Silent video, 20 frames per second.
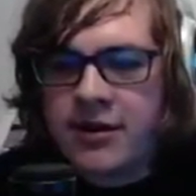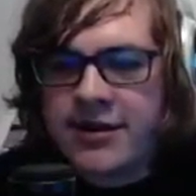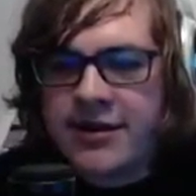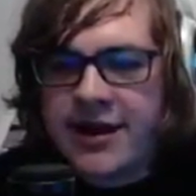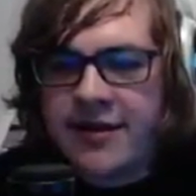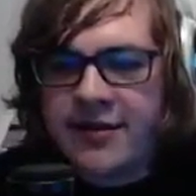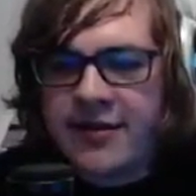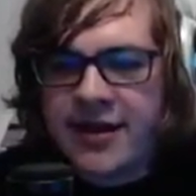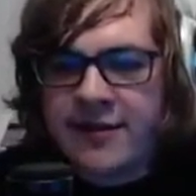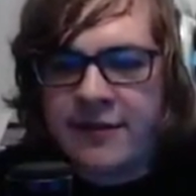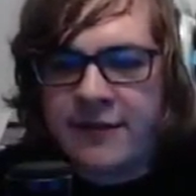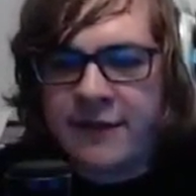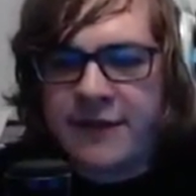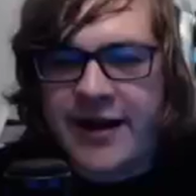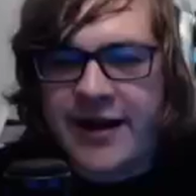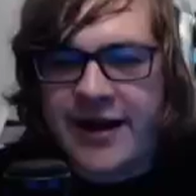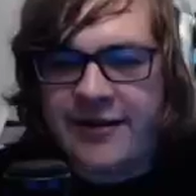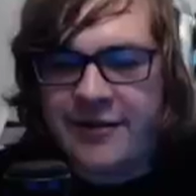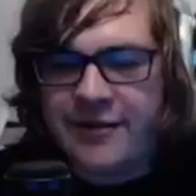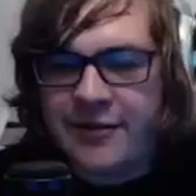Now it's time for
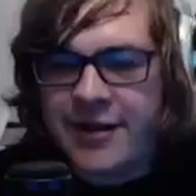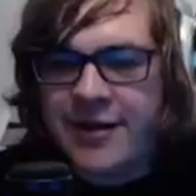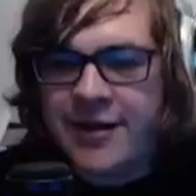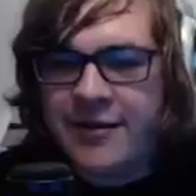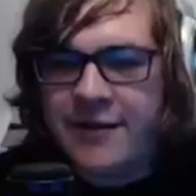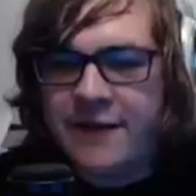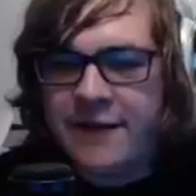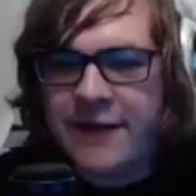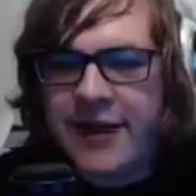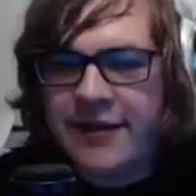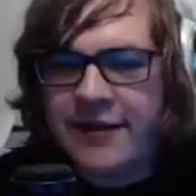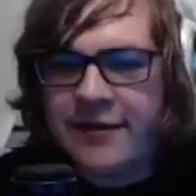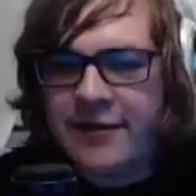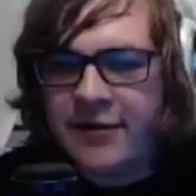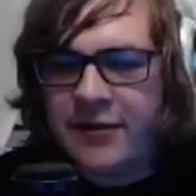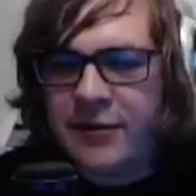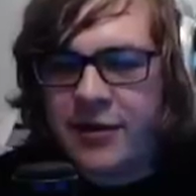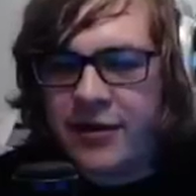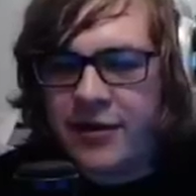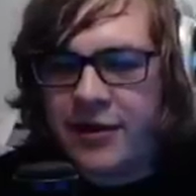Factory. Factory
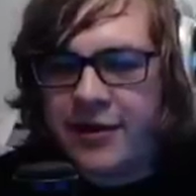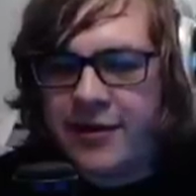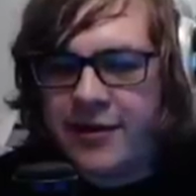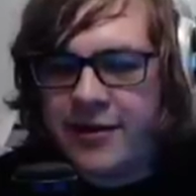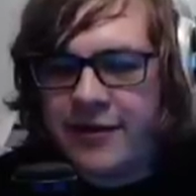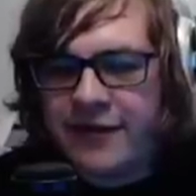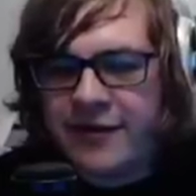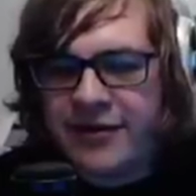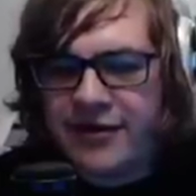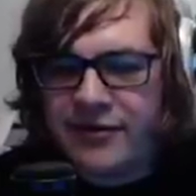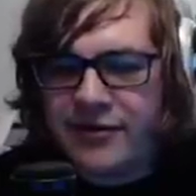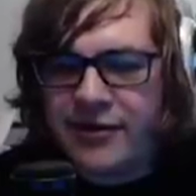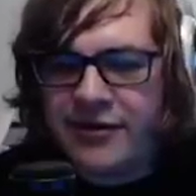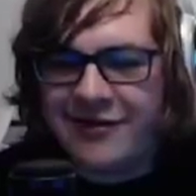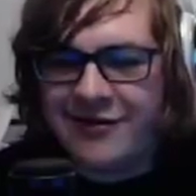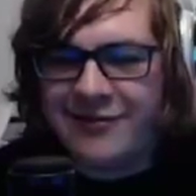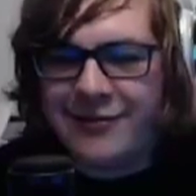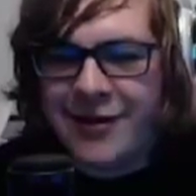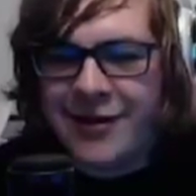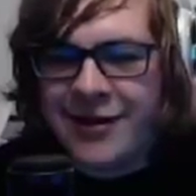is one of the hard levels in the run
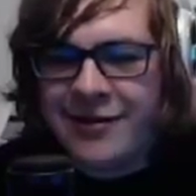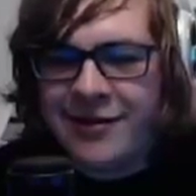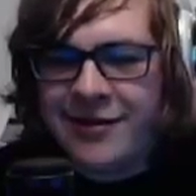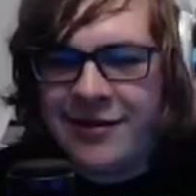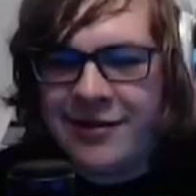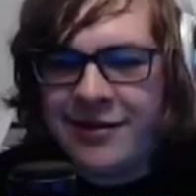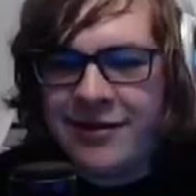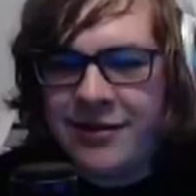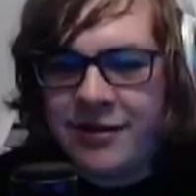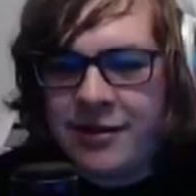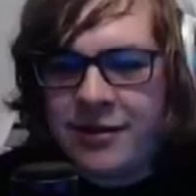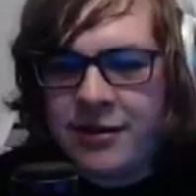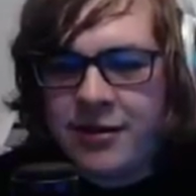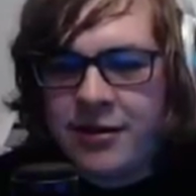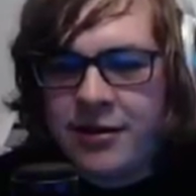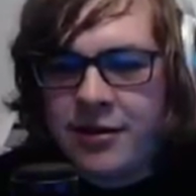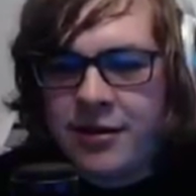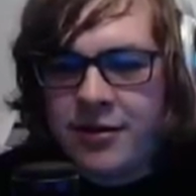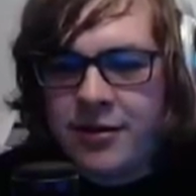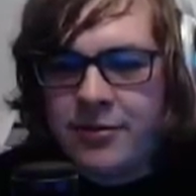as well,
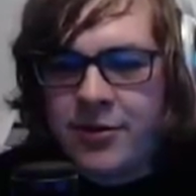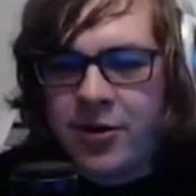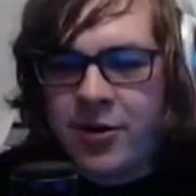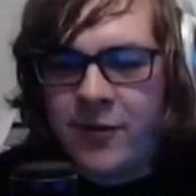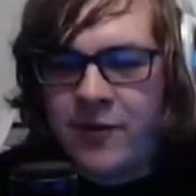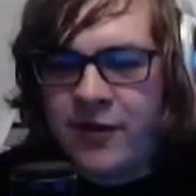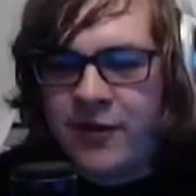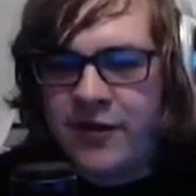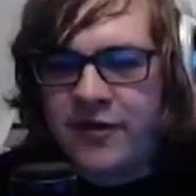but hopefully